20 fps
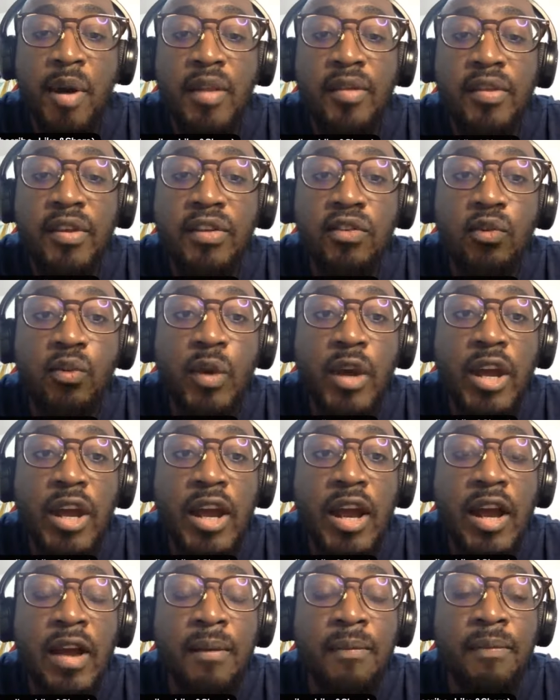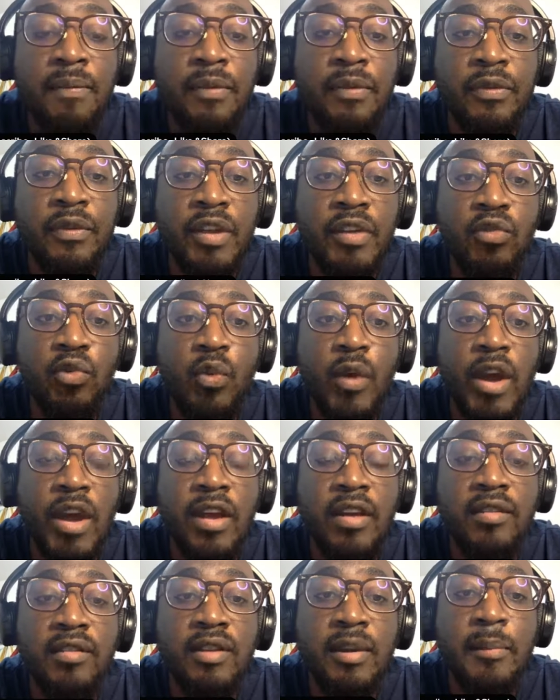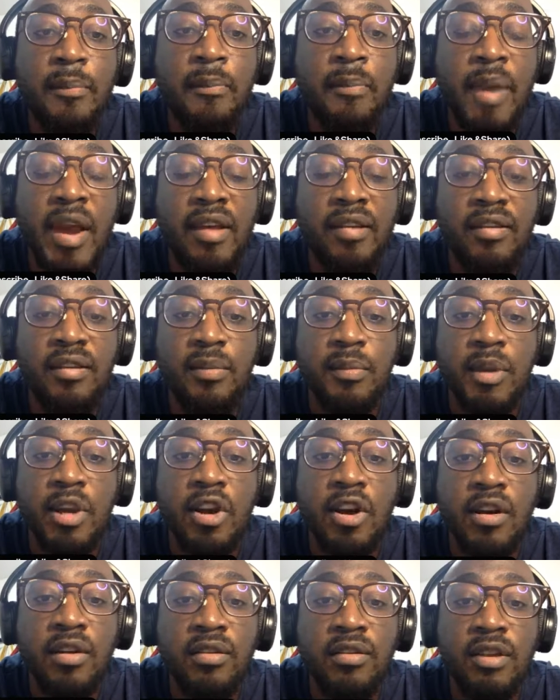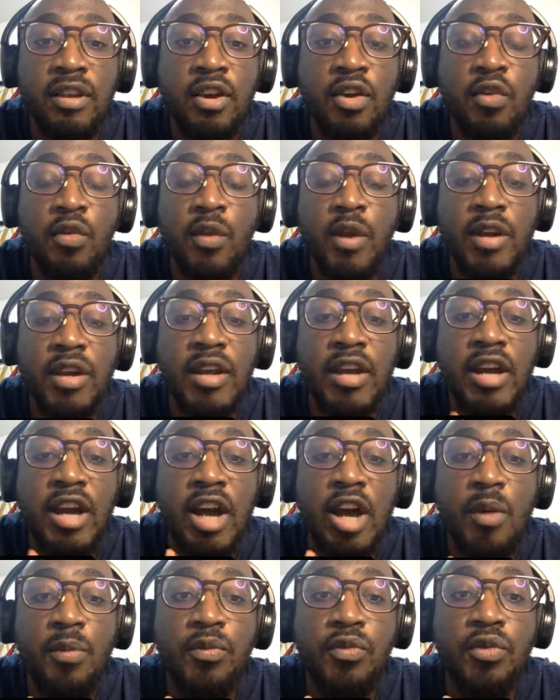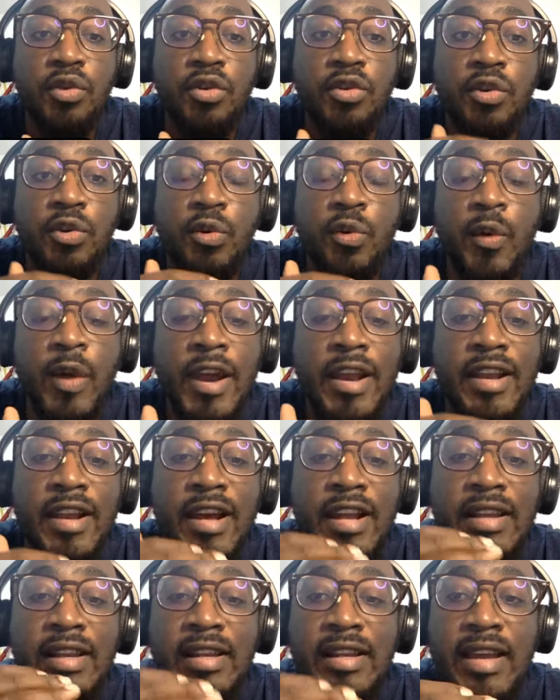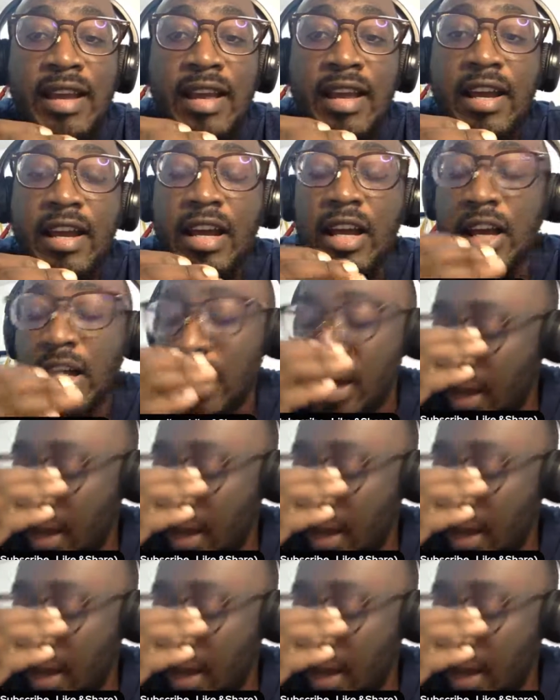But this way is the best because it already helps you to create a link